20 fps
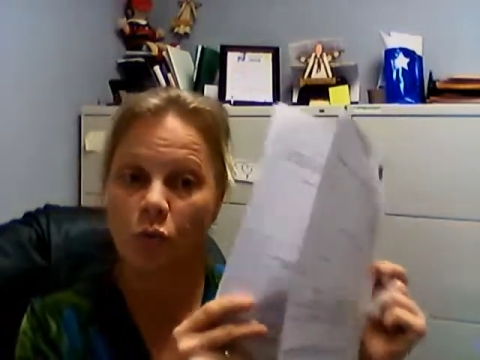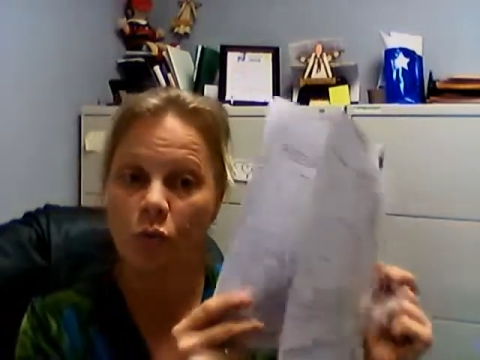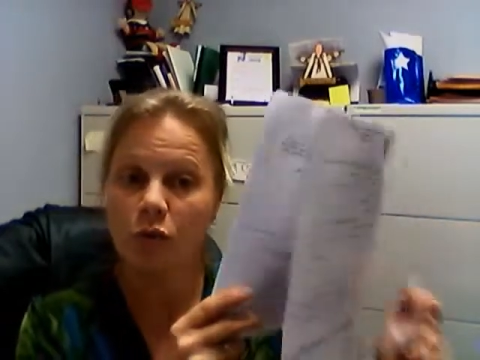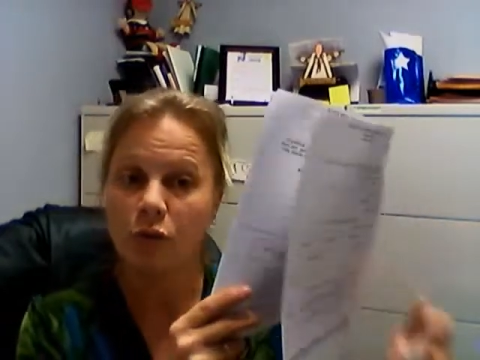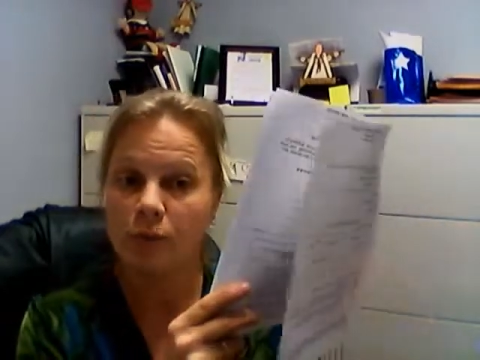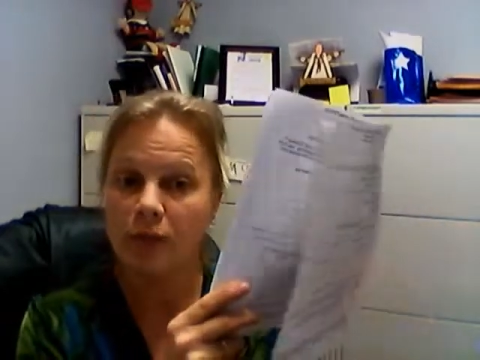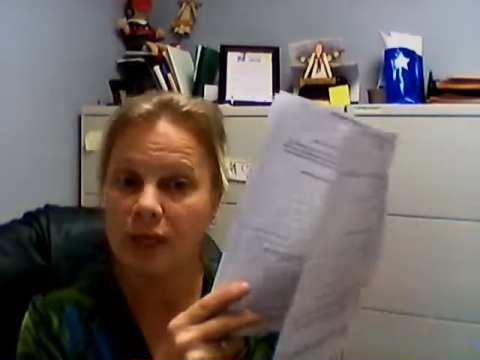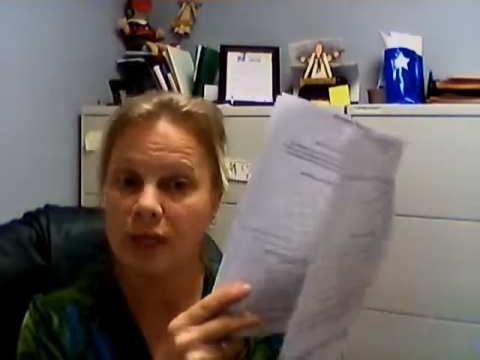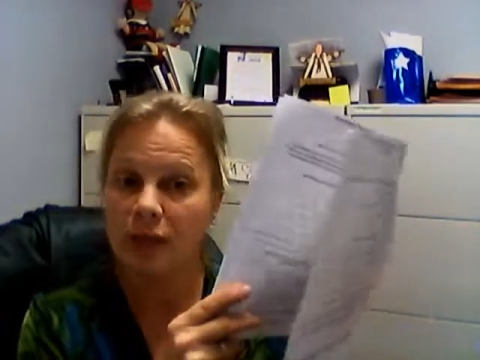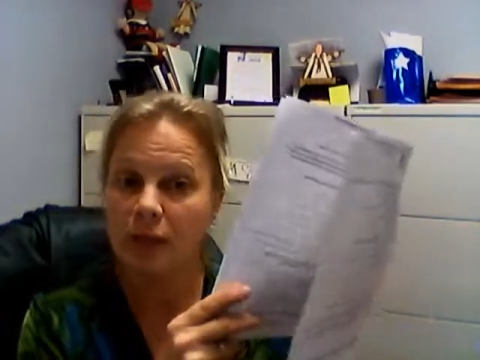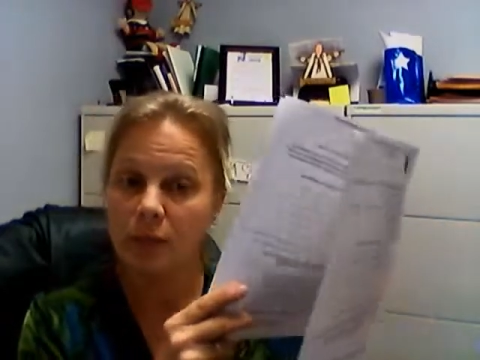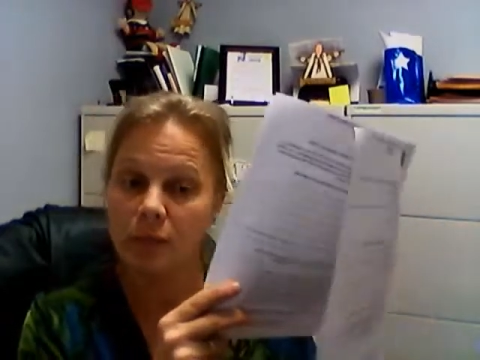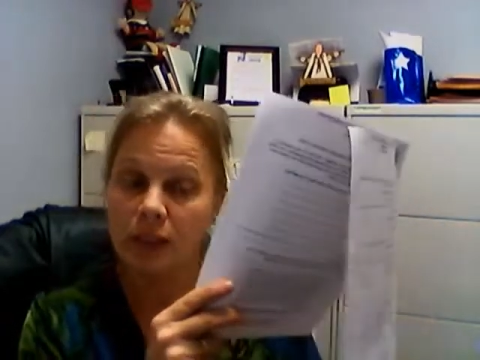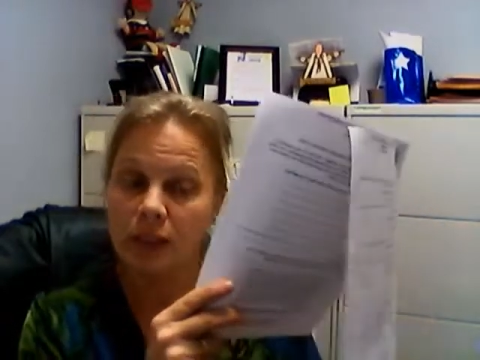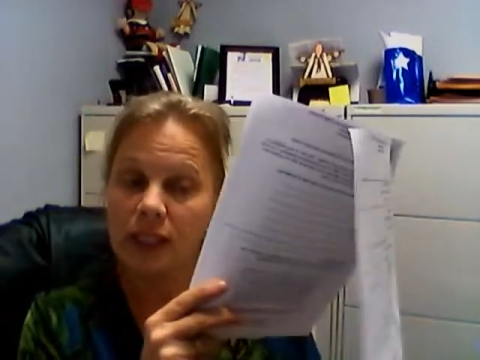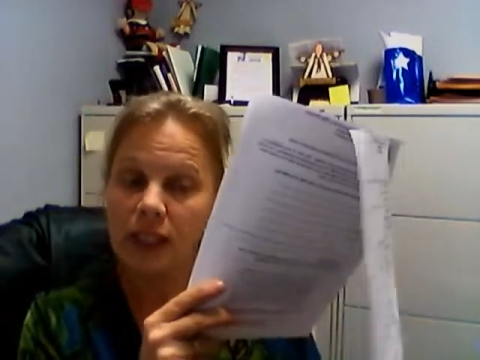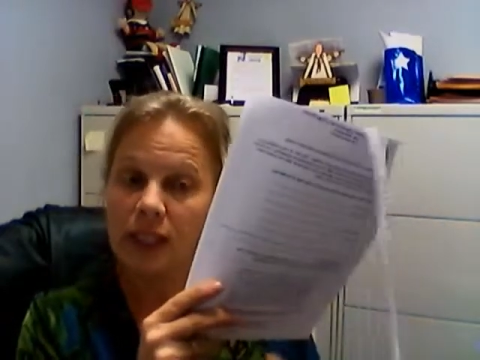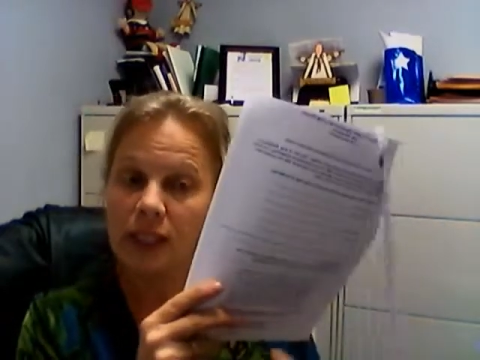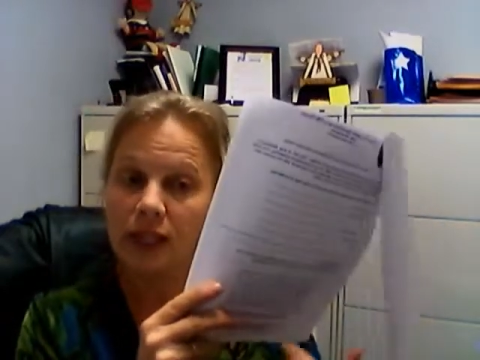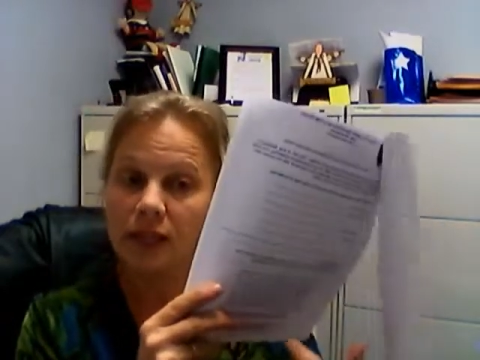will be
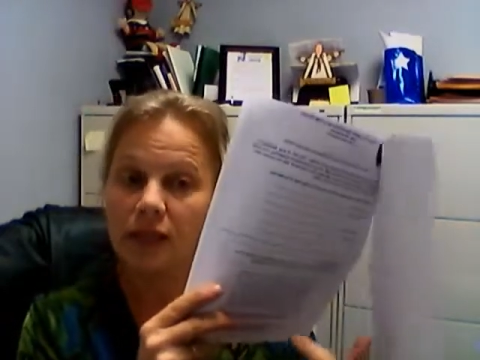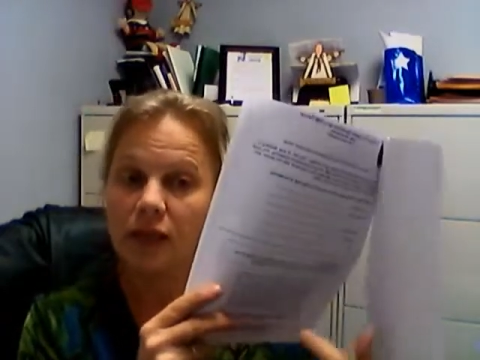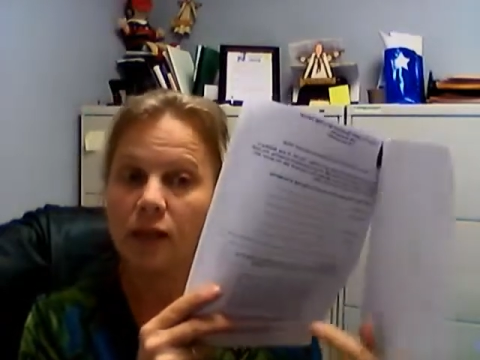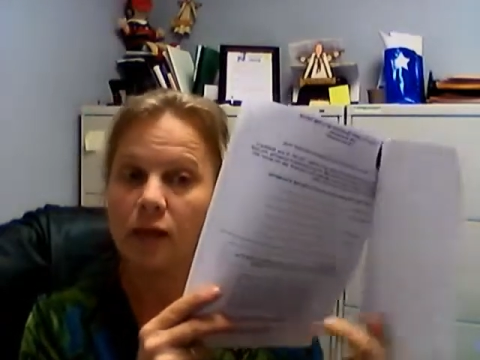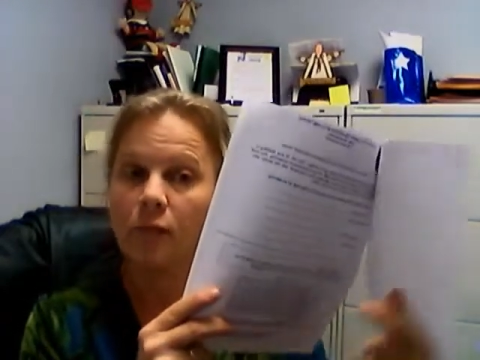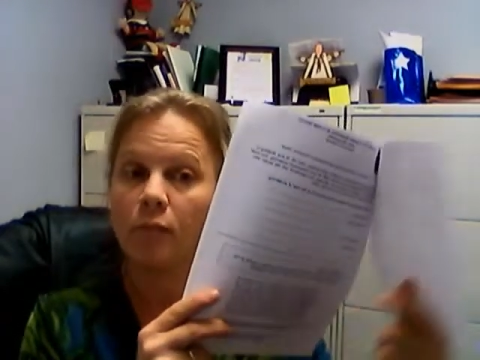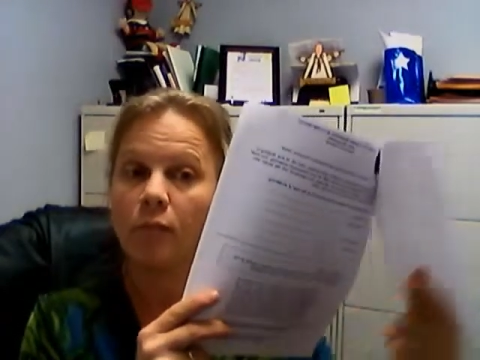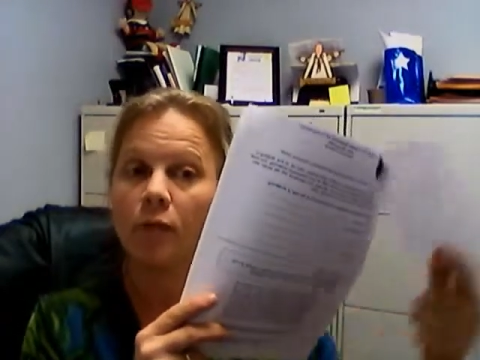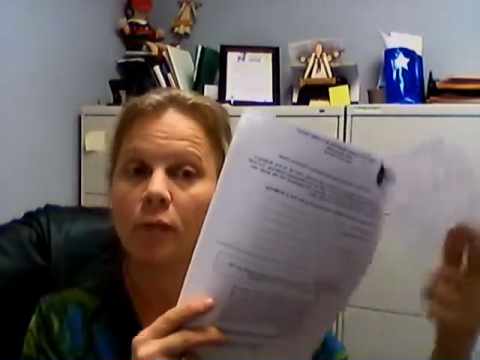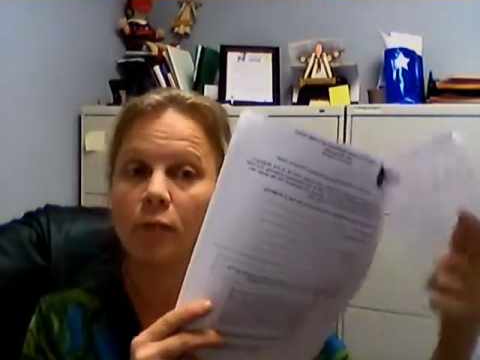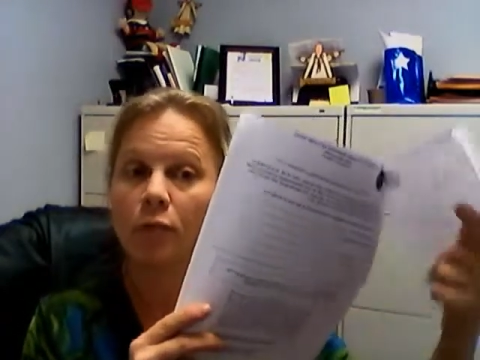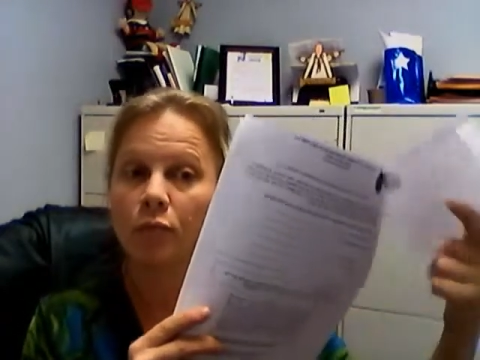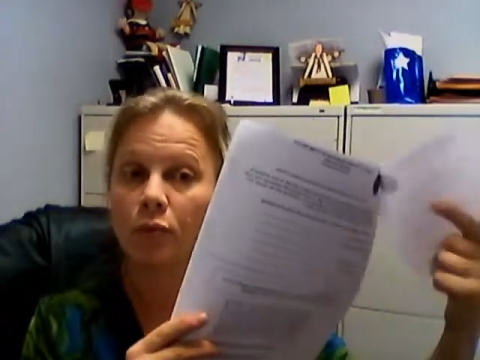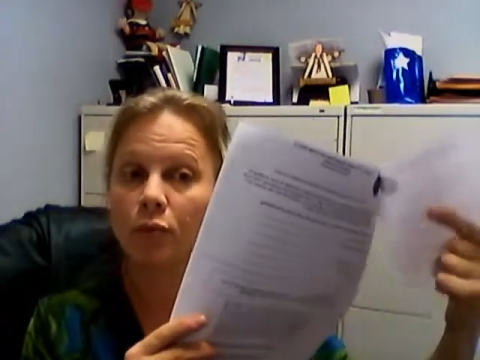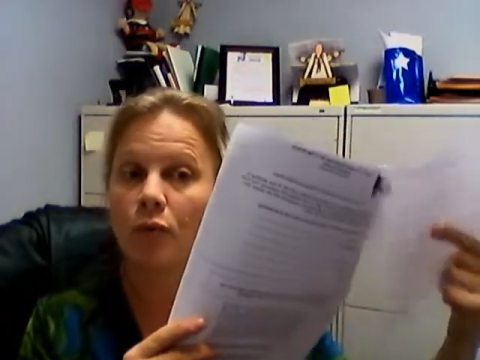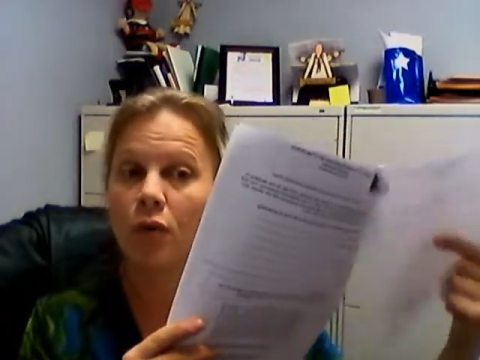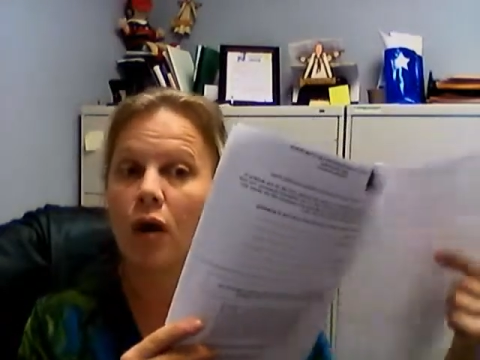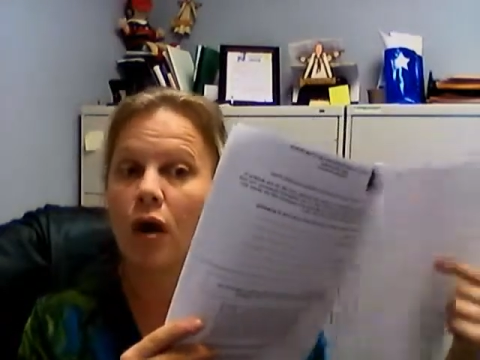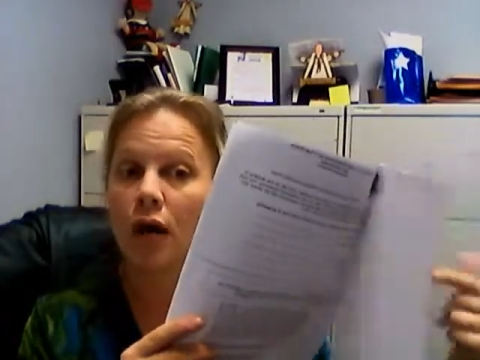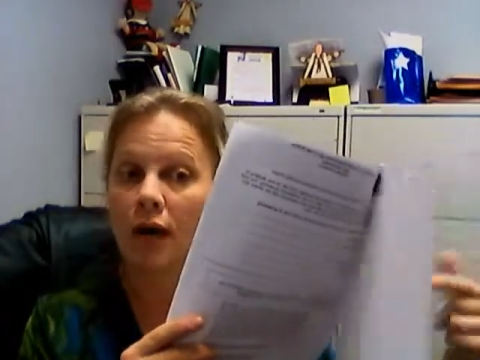completed but
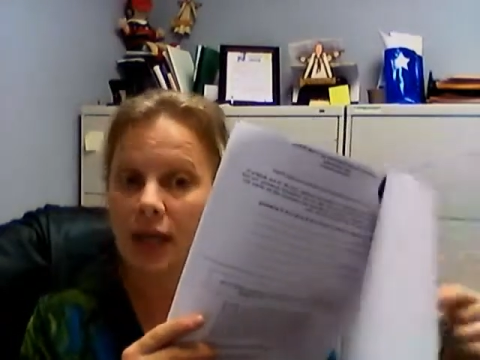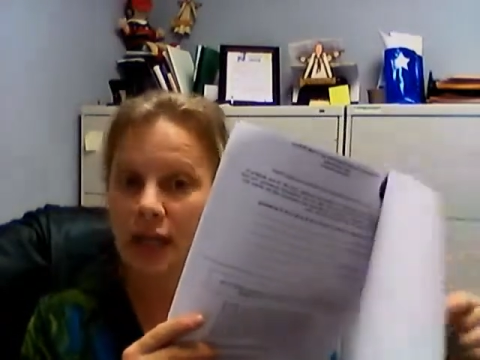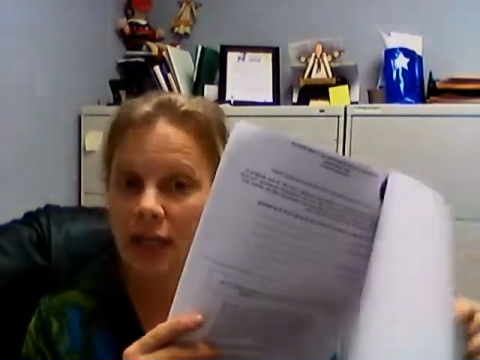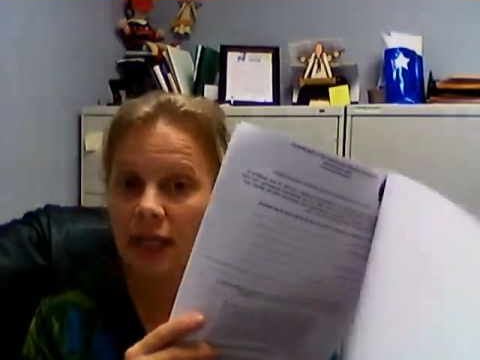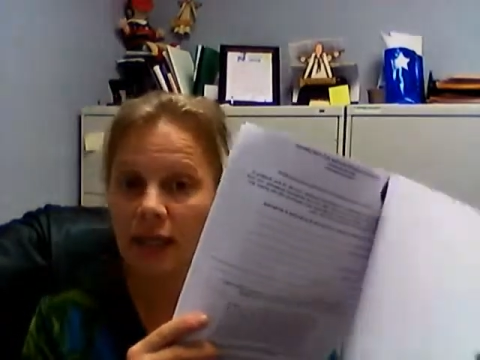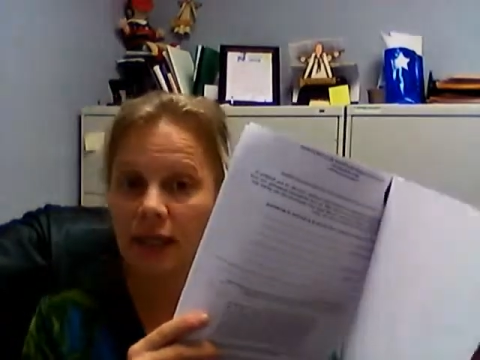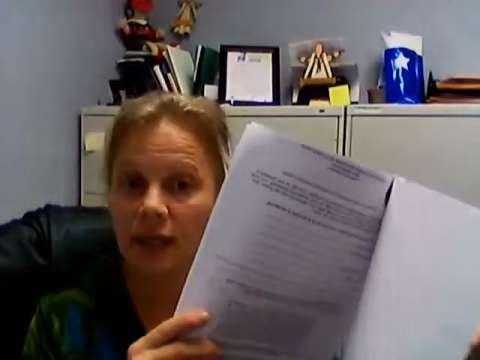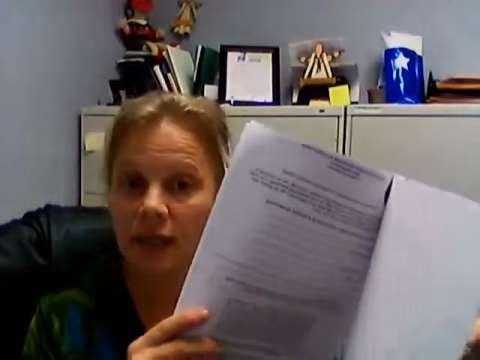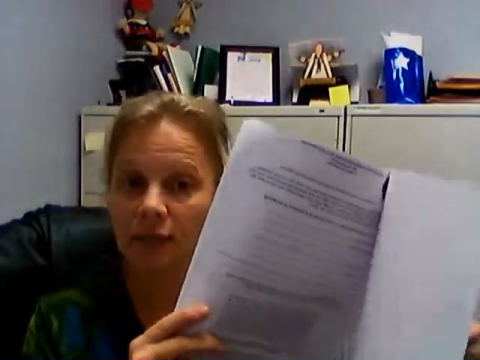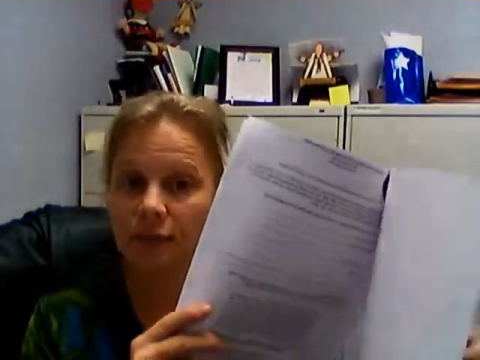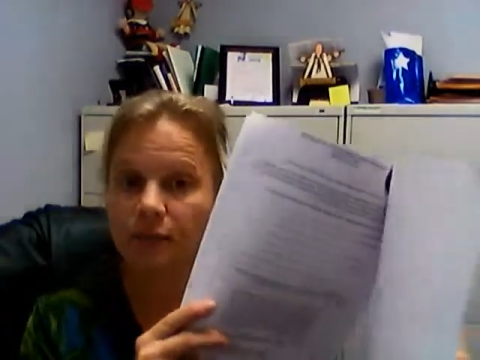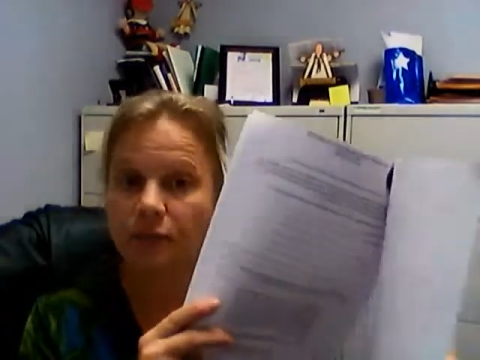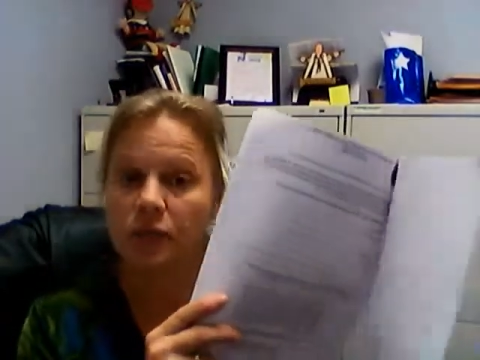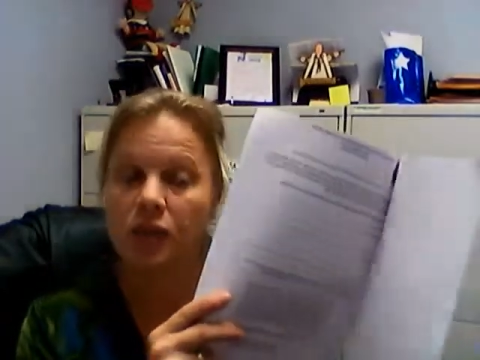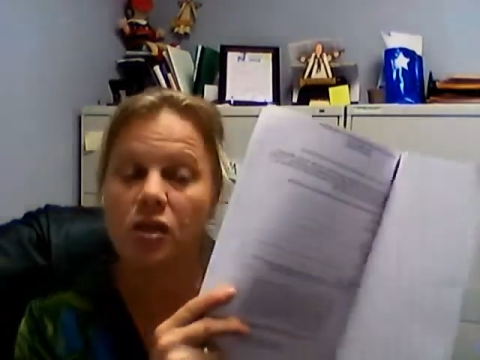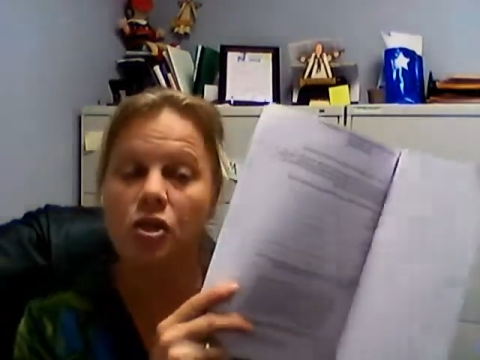brought in